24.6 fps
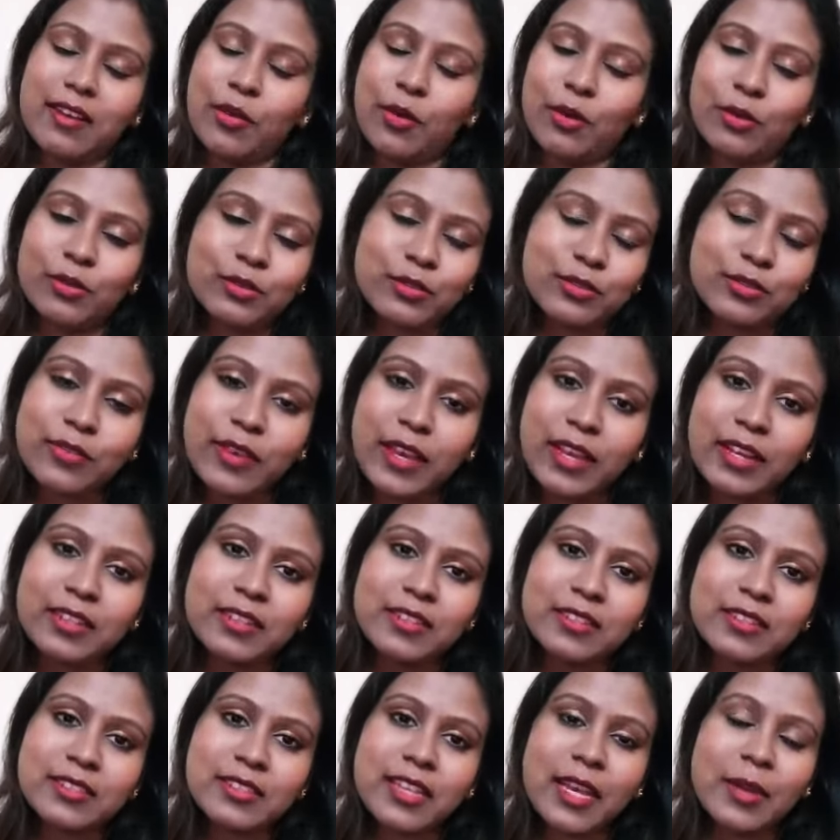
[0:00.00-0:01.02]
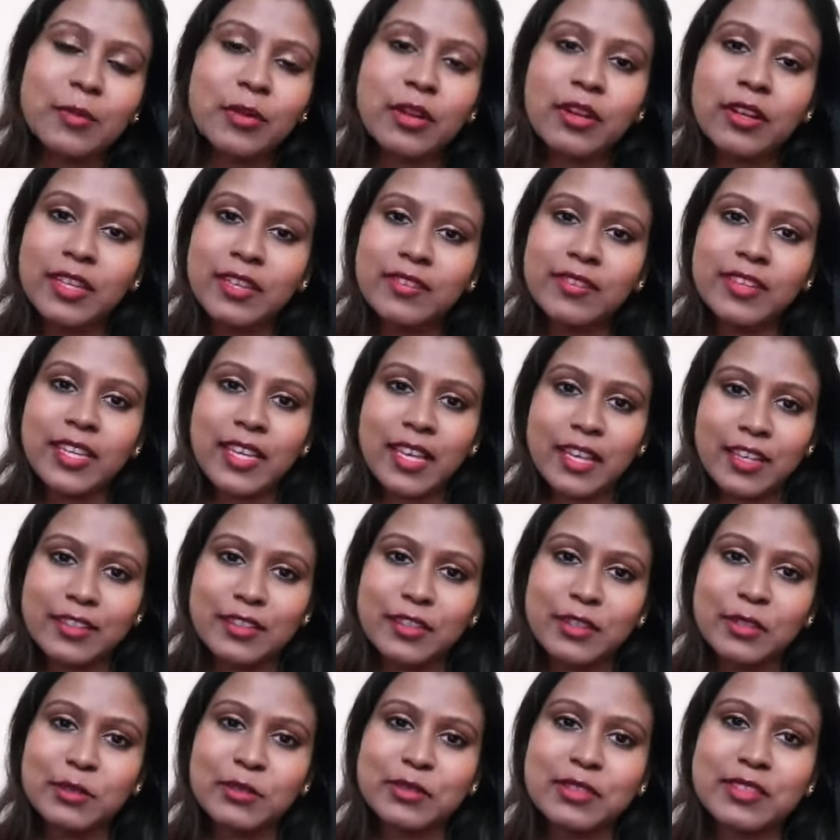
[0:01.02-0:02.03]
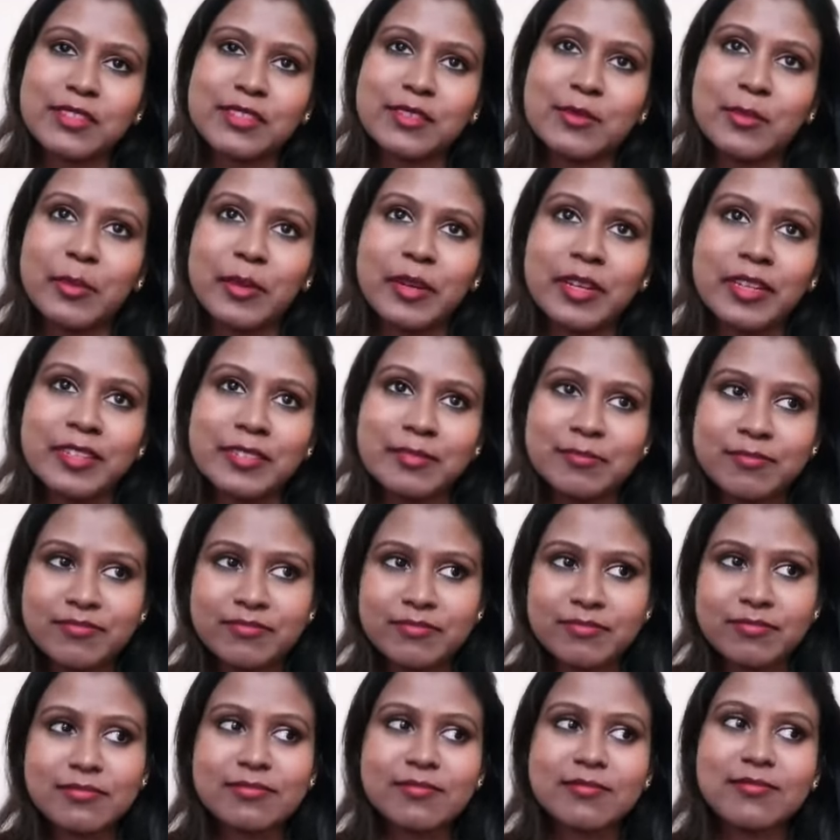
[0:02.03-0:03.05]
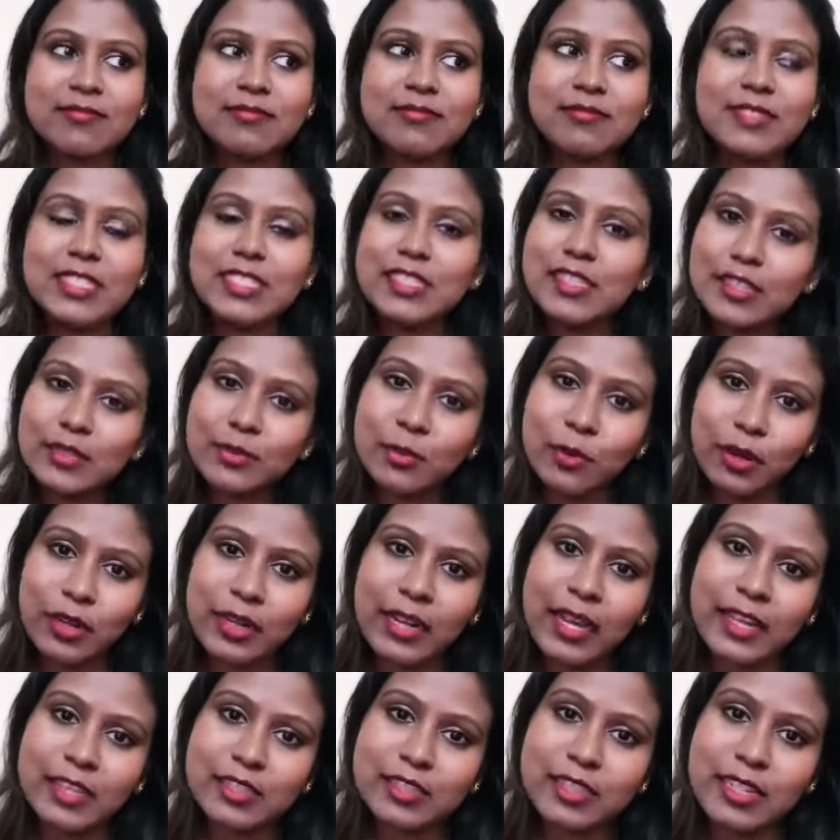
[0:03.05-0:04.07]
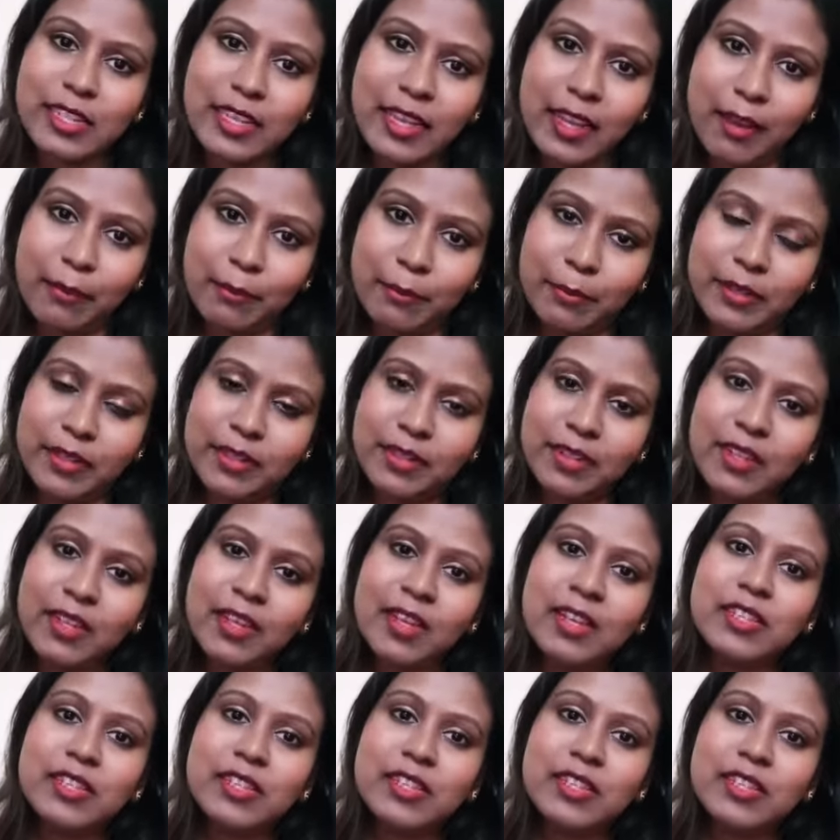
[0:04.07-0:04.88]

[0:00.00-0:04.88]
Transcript: All those factors. I'm not giving excuses, but this is what actually happened.